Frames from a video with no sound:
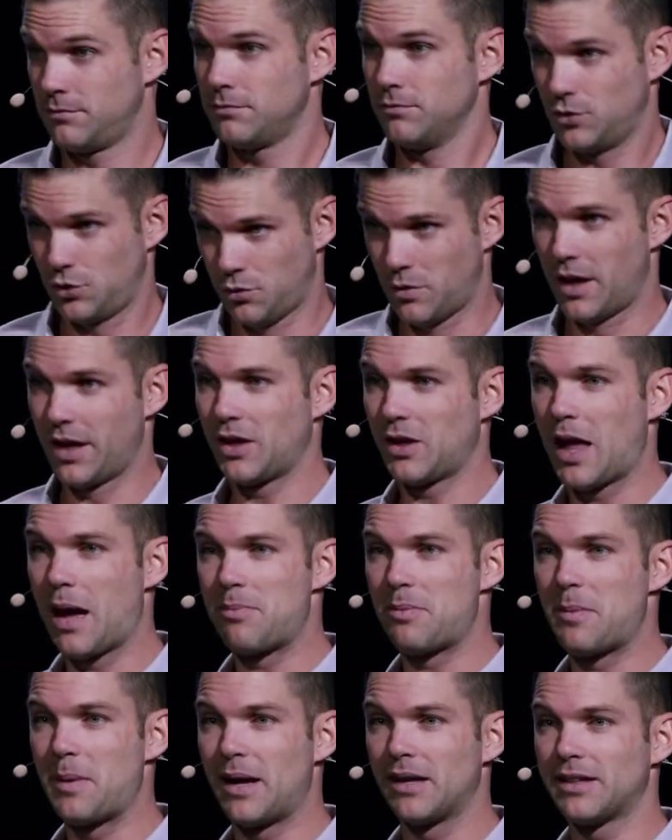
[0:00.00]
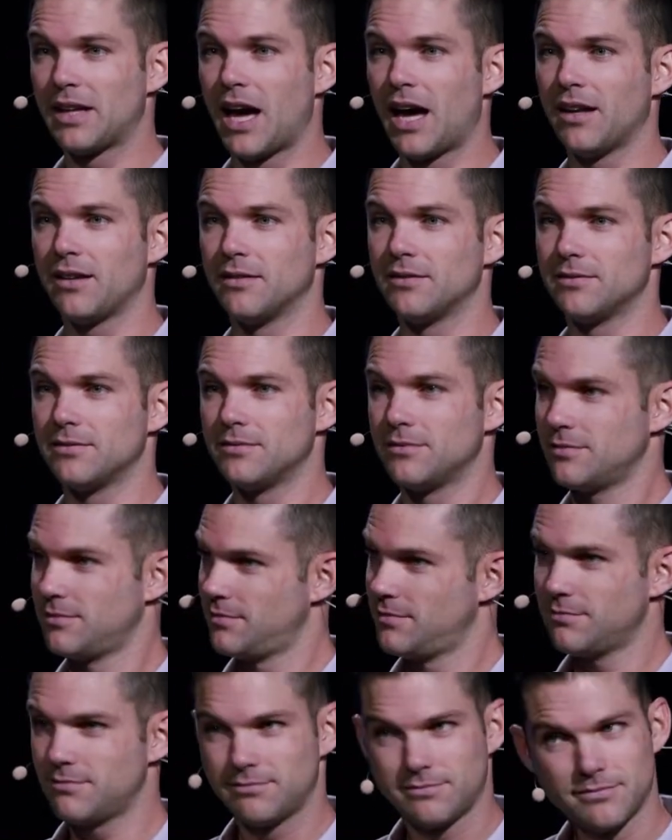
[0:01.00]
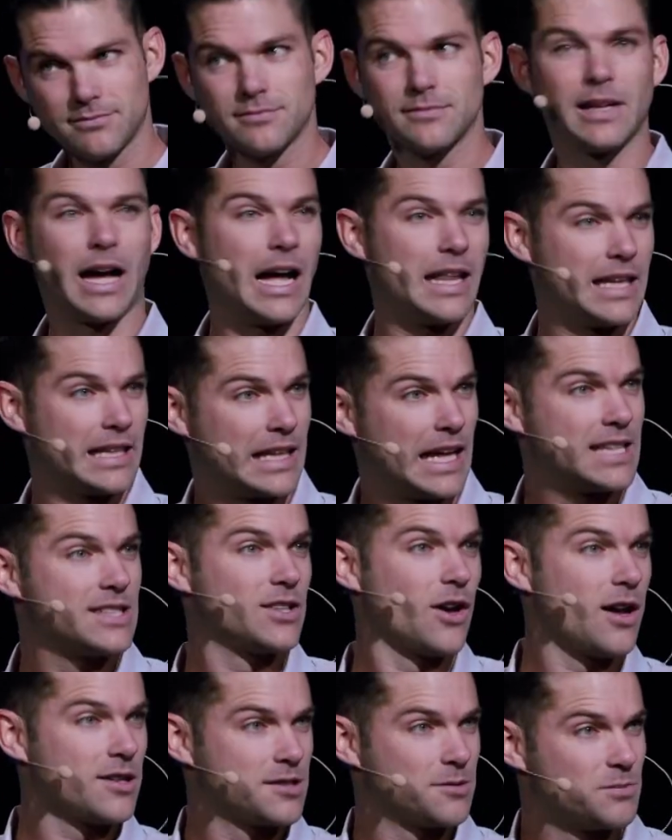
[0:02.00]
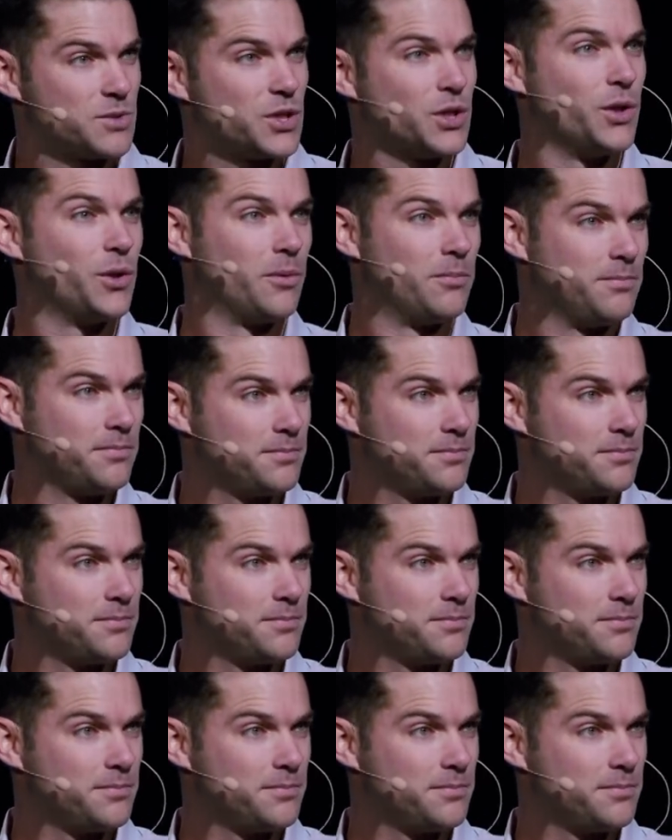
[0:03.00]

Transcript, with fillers: Do you want to clap about that? I think that's awesome too.